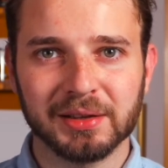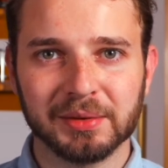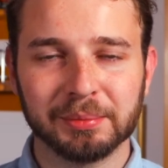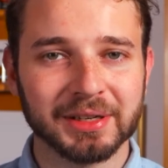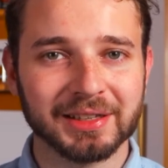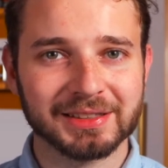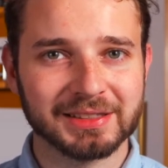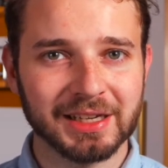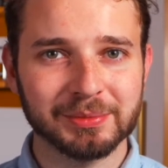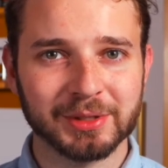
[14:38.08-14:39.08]
But at the
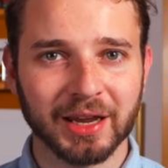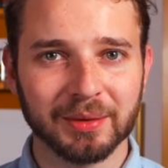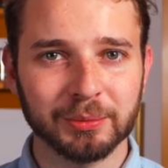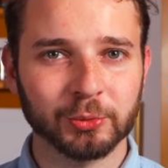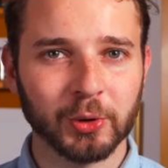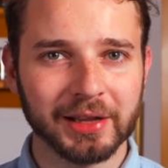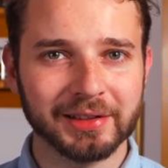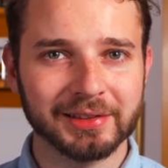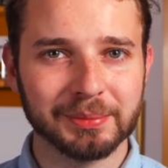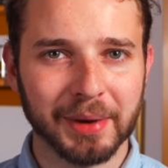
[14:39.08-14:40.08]
same time,
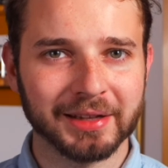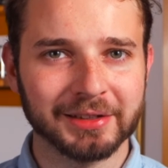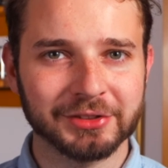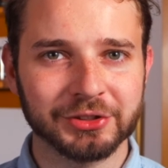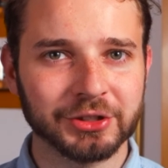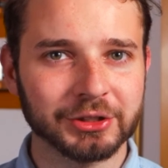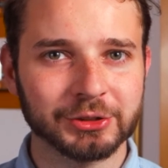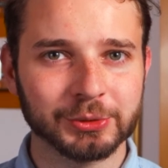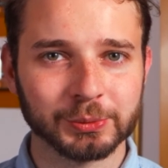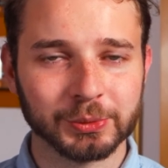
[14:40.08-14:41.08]
Ryland managed
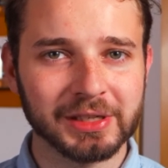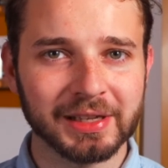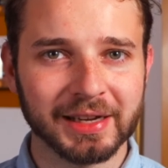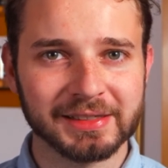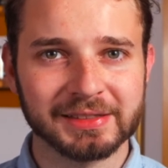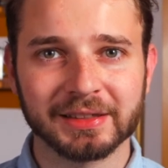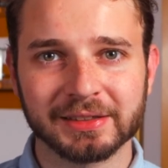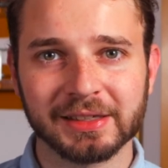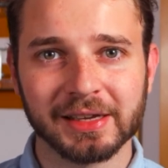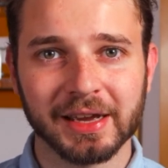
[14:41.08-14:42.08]
not to realize
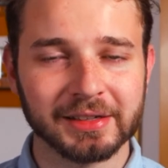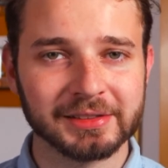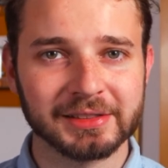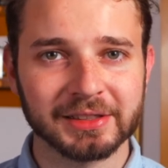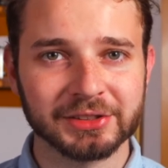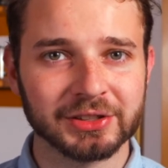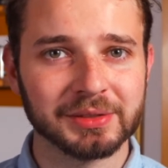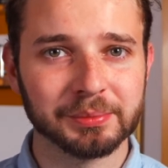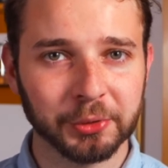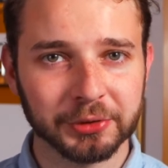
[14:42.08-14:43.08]
that he held such an
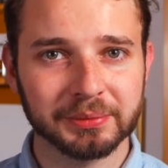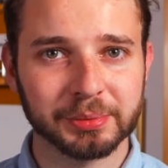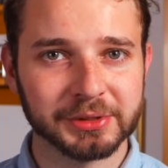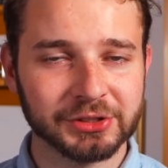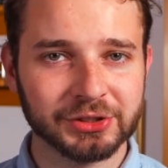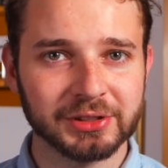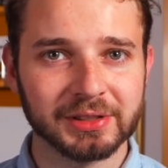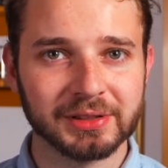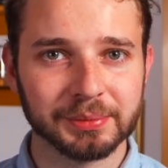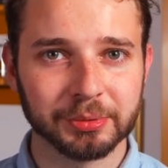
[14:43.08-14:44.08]
important position
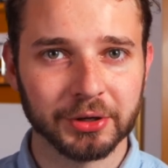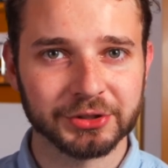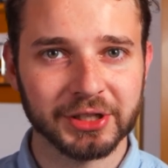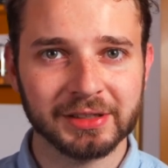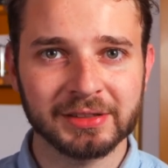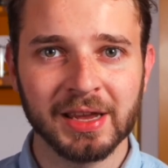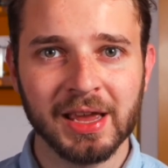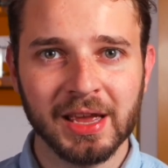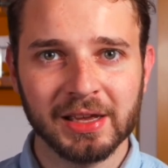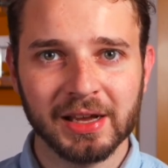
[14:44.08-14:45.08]
in the project,
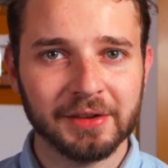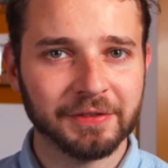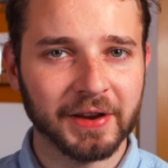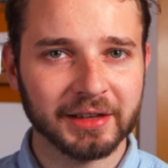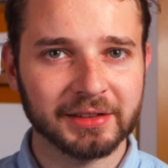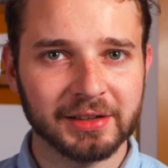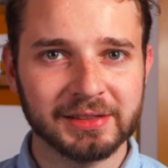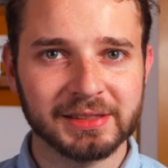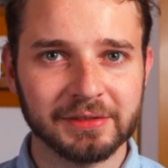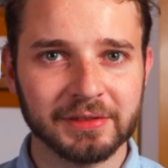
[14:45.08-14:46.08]
a fact that
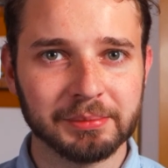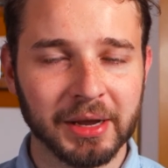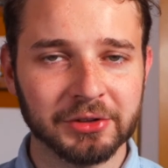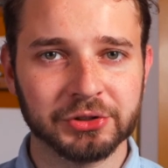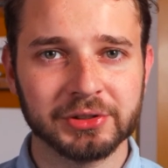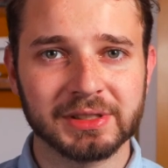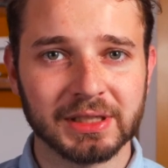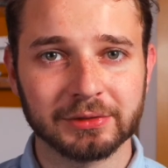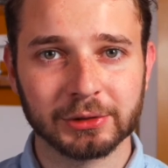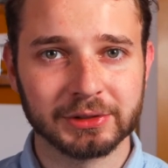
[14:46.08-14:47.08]
is even mentioned
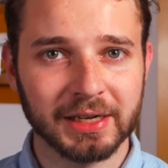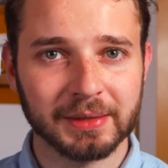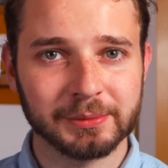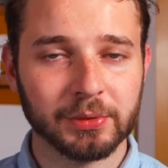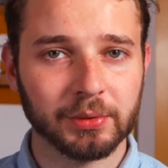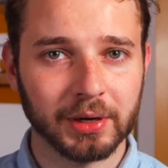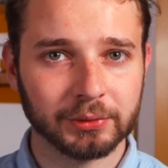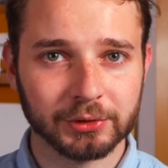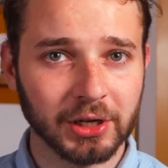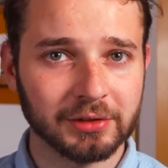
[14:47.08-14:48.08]
several times
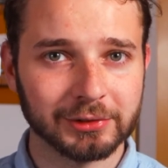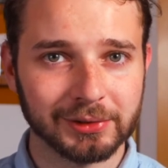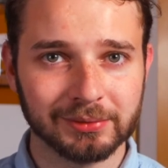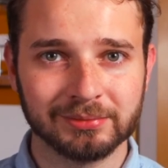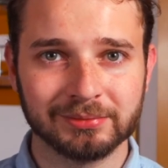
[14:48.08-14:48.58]
throughout the novel.